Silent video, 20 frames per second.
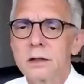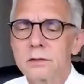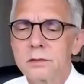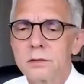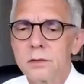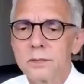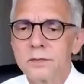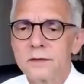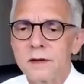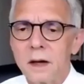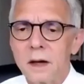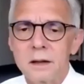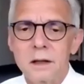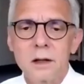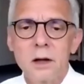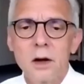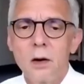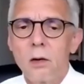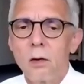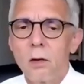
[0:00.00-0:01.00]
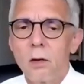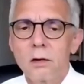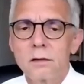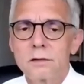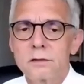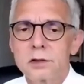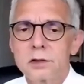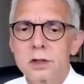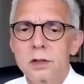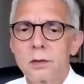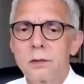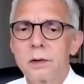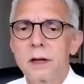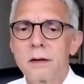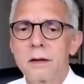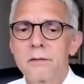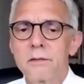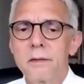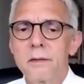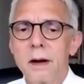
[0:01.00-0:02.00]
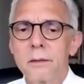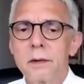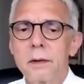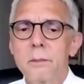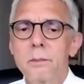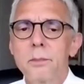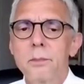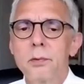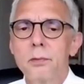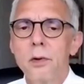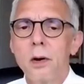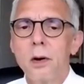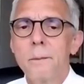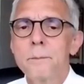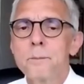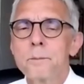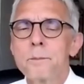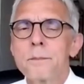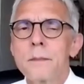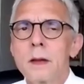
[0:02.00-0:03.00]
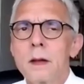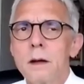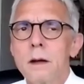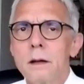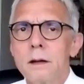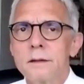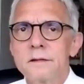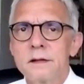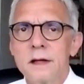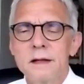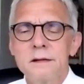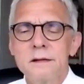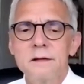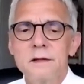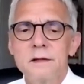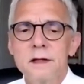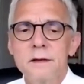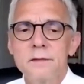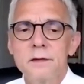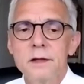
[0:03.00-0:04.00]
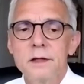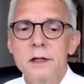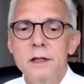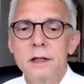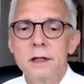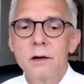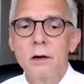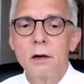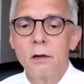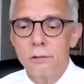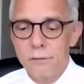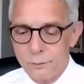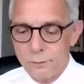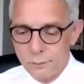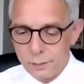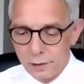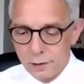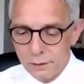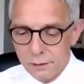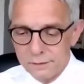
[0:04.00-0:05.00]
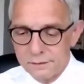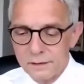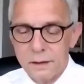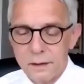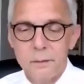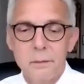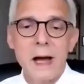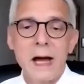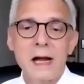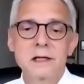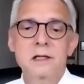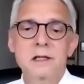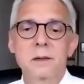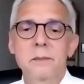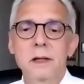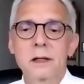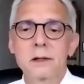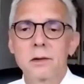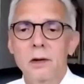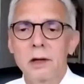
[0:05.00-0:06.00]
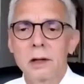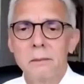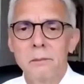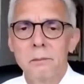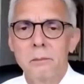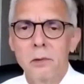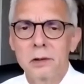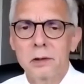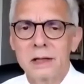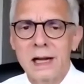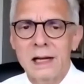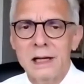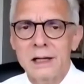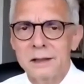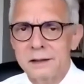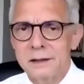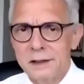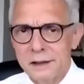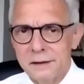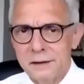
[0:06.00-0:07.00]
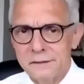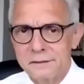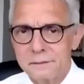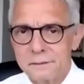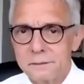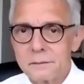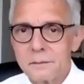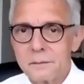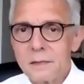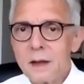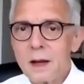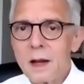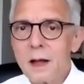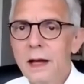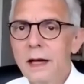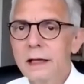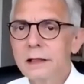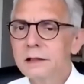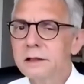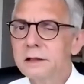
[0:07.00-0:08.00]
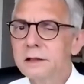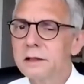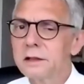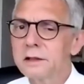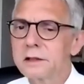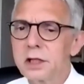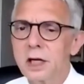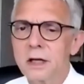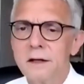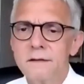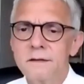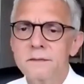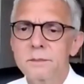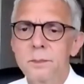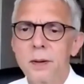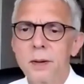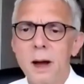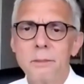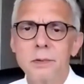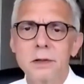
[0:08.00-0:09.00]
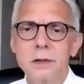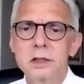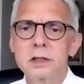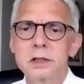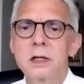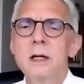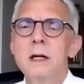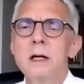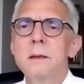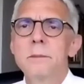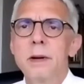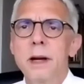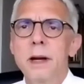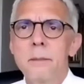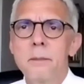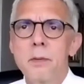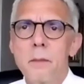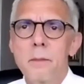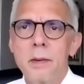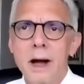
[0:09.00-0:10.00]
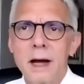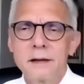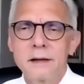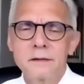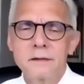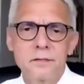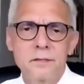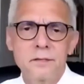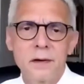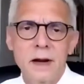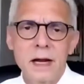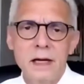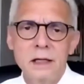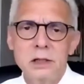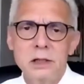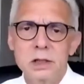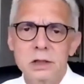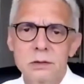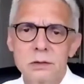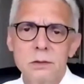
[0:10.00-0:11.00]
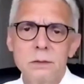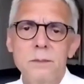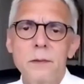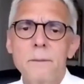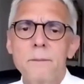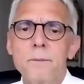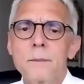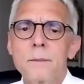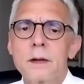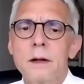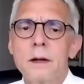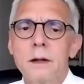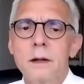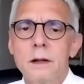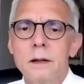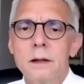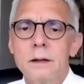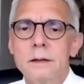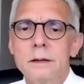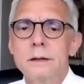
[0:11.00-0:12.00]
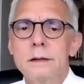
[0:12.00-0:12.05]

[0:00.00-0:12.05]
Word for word: intergroup study, also showing a very poor uh, sensitivity of both imaging modalities. And in the just published paper by the French group uh,